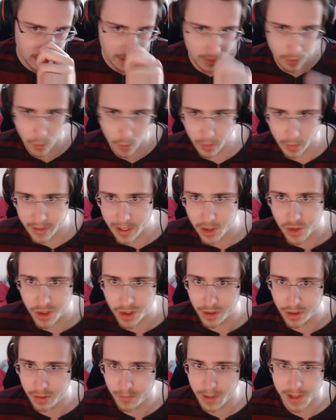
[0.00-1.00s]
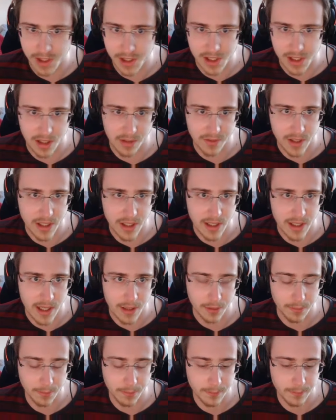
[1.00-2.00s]
doing that shit to myself right
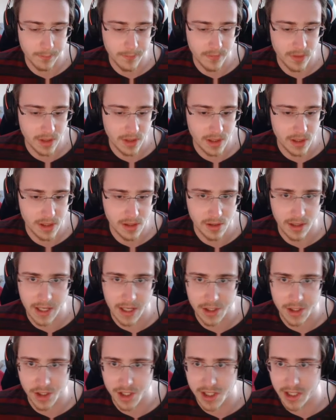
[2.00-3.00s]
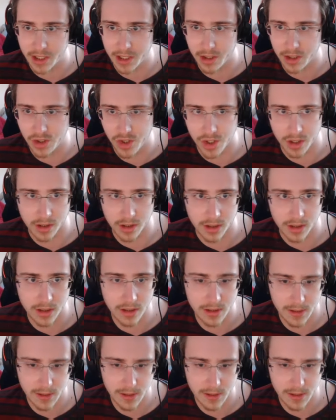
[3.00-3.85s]
now. So I just take it chill.